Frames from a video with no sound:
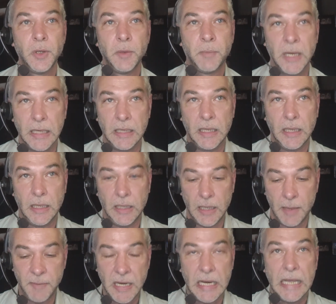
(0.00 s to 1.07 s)
But
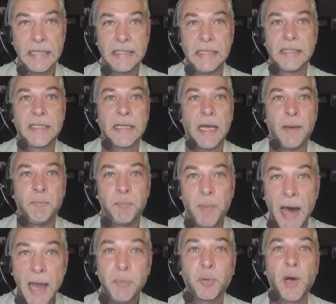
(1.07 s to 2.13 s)
I mean, it's a
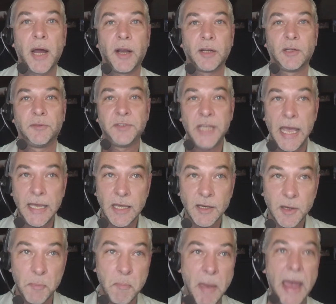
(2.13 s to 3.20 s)
byproduct of taking
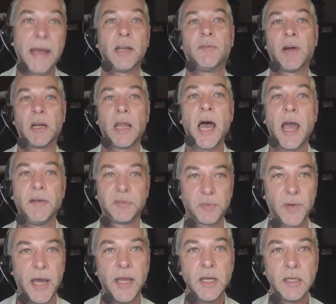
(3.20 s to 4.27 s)
command of our lives,
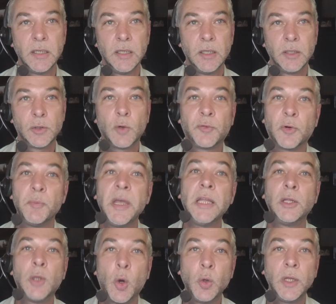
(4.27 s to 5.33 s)
right? So for me,
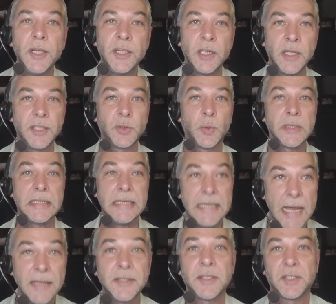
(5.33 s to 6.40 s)
loneliness was
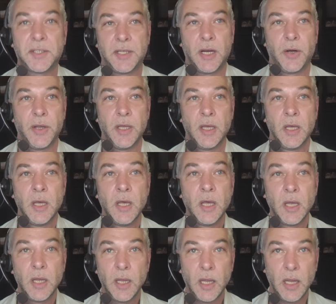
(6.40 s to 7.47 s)
necessary
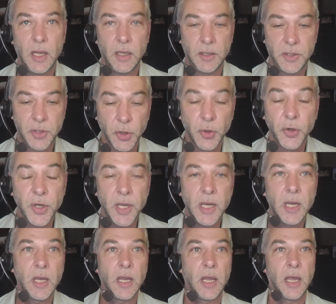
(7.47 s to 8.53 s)

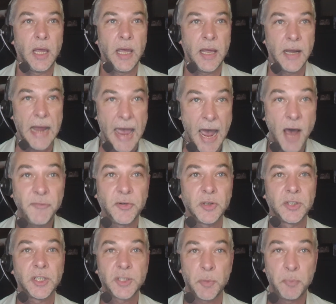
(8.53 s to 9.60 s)
during and
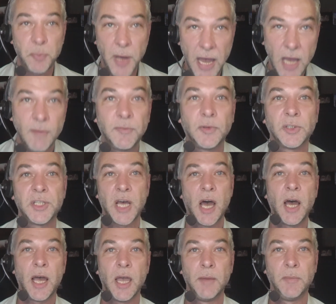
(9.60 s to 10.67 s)
after such a painful
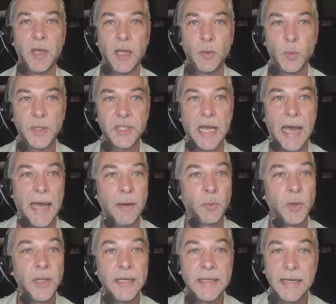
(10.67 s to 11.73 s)
time in which I
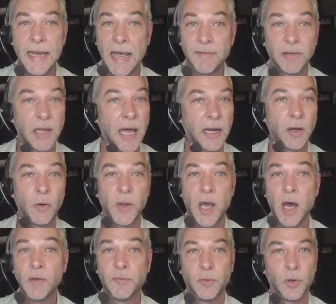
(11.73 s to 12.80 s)
really didn't have a lot going
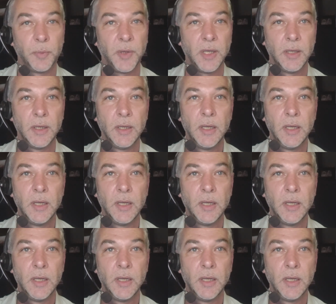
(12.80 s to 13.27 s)
on for me.